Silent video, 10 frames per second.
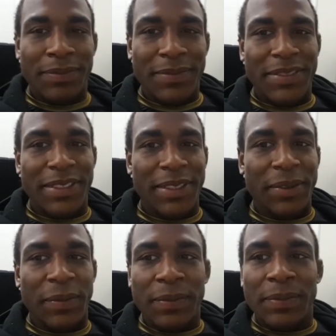
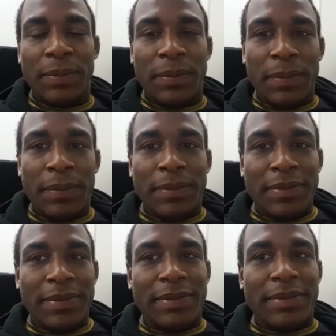So
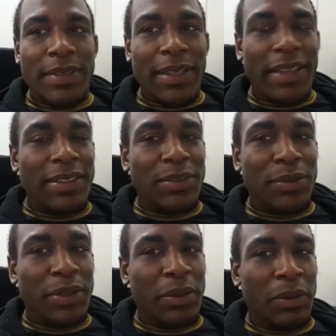That's
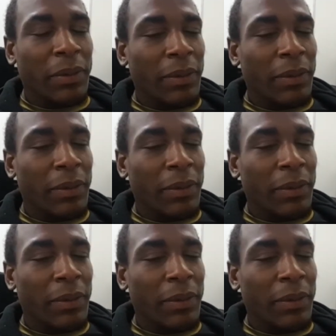pretty cool.